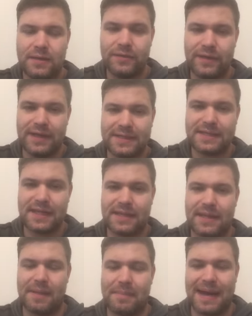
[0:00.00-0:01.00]
race,
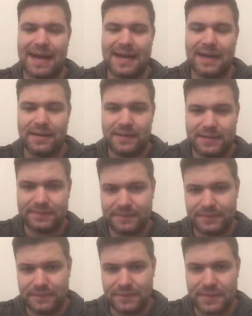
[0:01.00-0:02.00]
Tamara
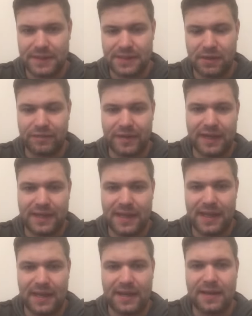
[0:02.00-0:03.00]
is 11 to
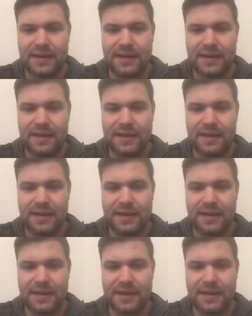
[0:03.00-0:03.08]
10.